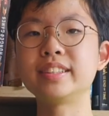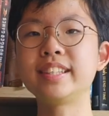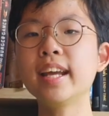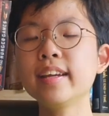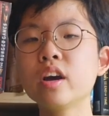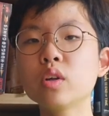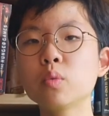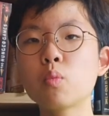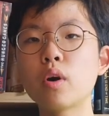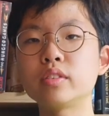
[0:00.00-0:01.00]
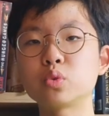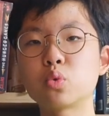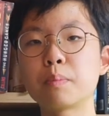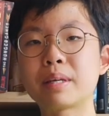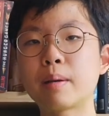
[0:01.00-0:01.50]
They are the ones who
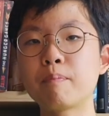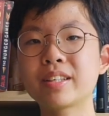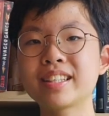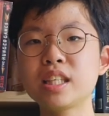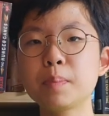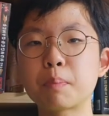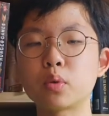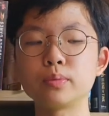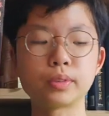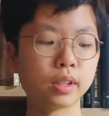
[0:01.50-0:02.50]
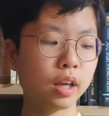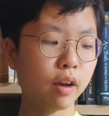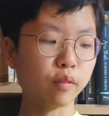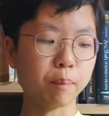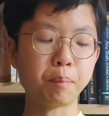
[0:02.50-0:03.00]
become the keepers
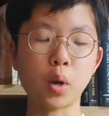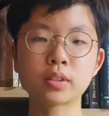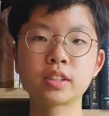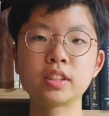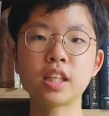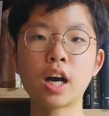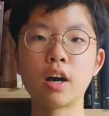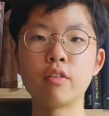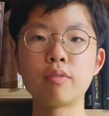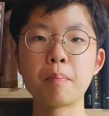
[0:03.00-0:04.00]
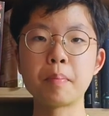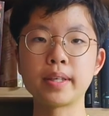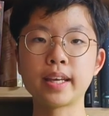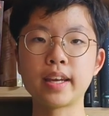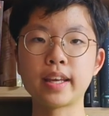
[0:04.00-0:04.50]
of the books of
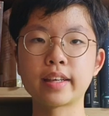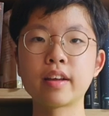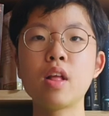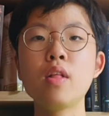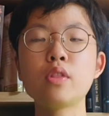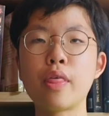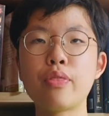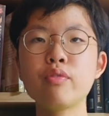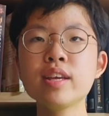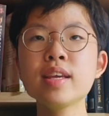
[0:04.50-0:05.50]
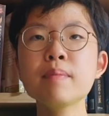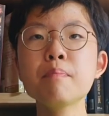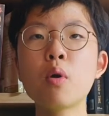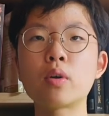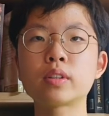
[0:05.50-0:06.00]
beginning. The three
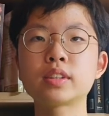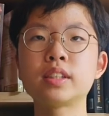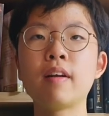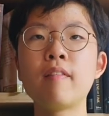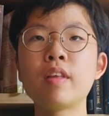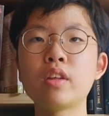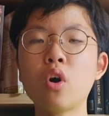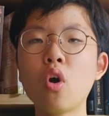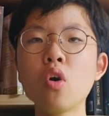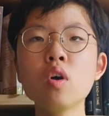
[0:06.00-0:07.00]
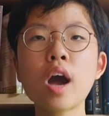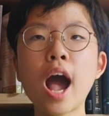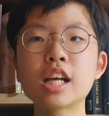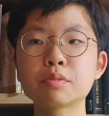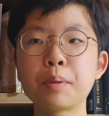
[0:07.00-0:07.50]
books that all
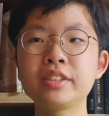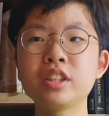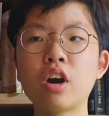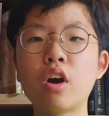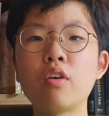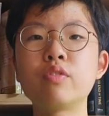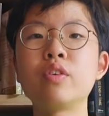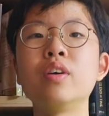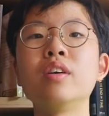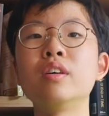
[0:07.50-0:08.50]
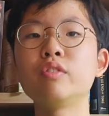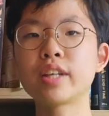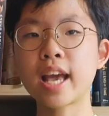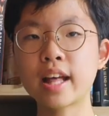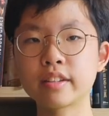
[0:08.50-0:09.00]
aspects of
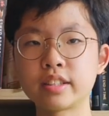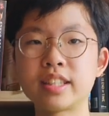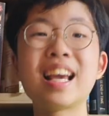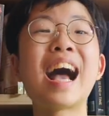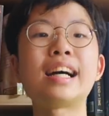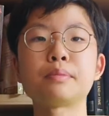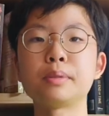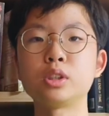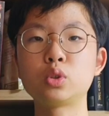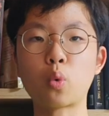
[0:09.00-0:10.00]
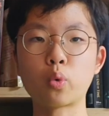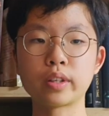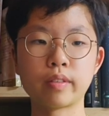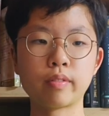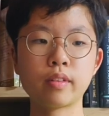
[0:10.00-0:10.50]
reality has been stored in.